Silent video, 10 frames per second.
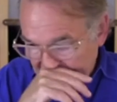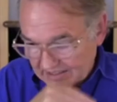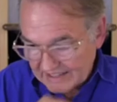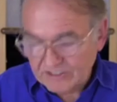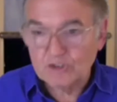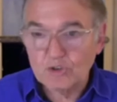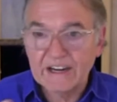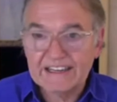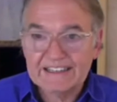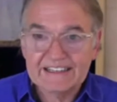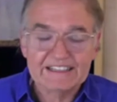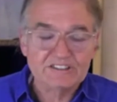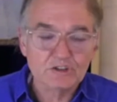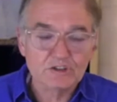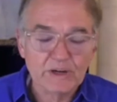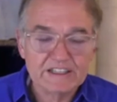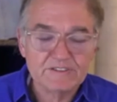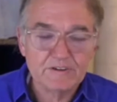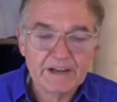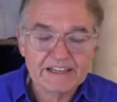it's a training. It's a
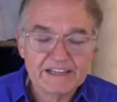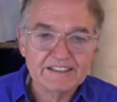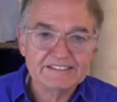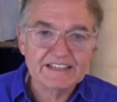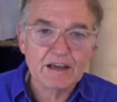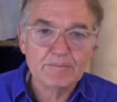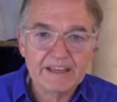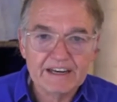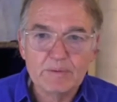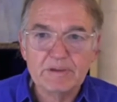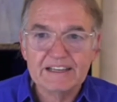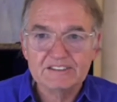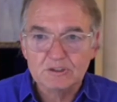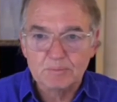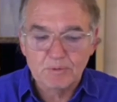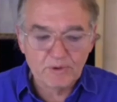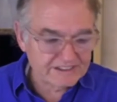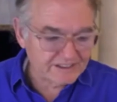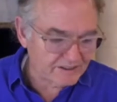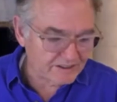transformation. It's how men and women can support
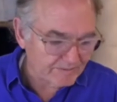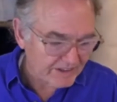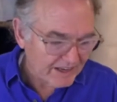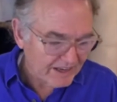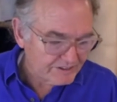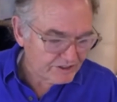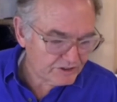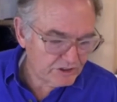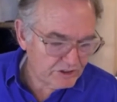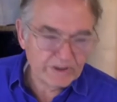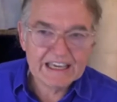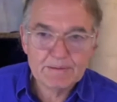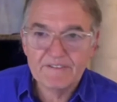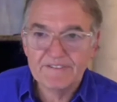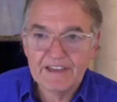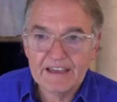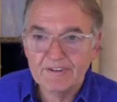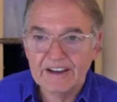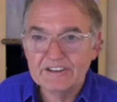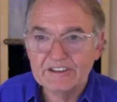each other. So you're doing him a favor
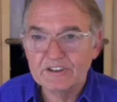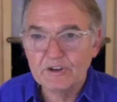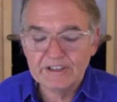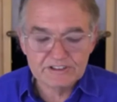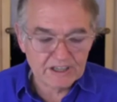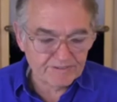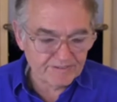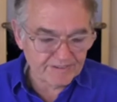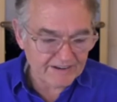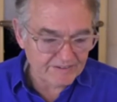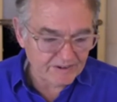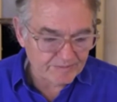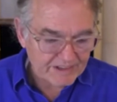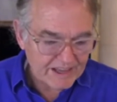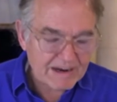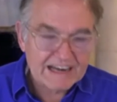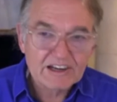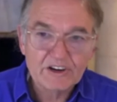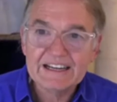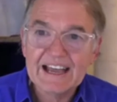and you're doing yourself a favor by
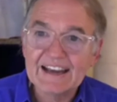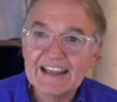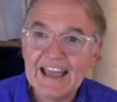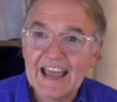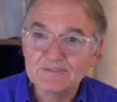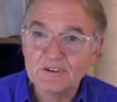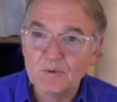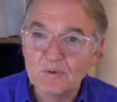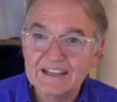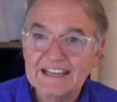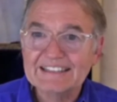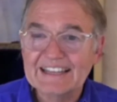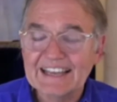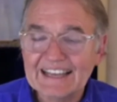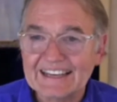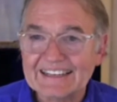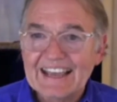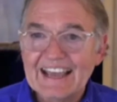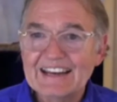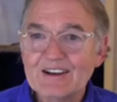learning how to ask for one and get it.
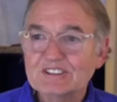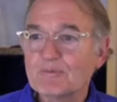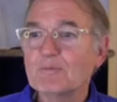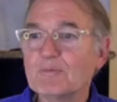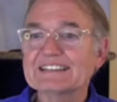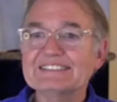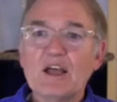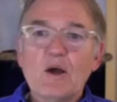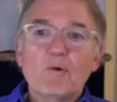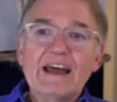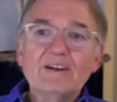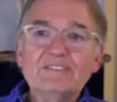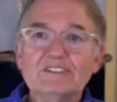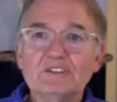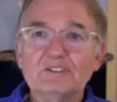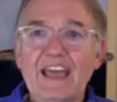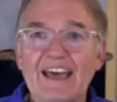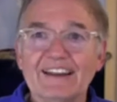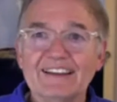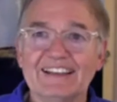And some women can say, why do I have to do
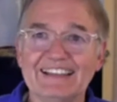that?